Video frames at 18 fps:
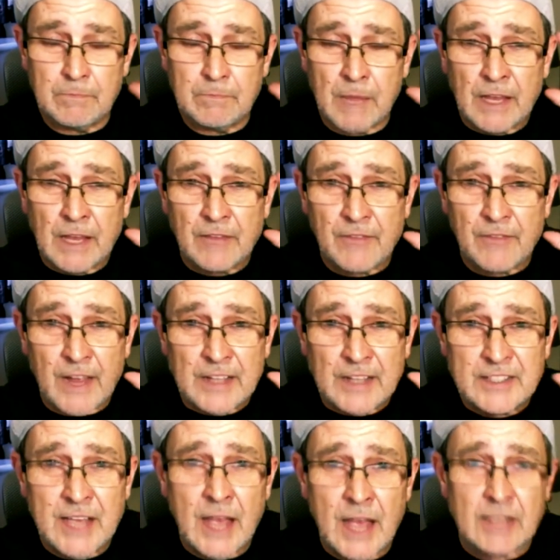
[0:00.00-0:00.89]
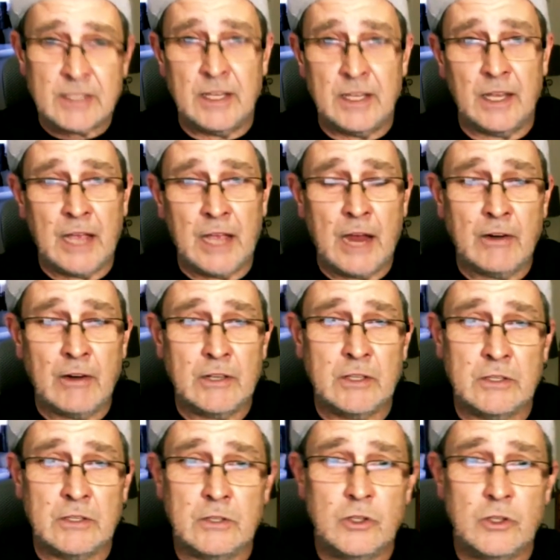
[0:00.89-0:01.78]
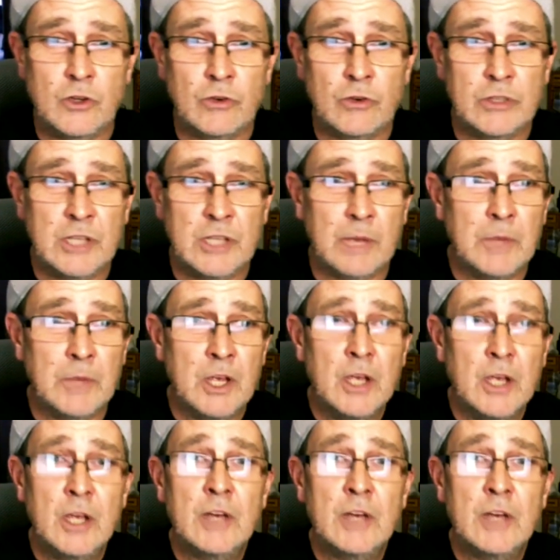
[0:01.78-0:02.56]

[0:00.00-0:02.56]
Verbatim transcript: make fantastic characters or stories up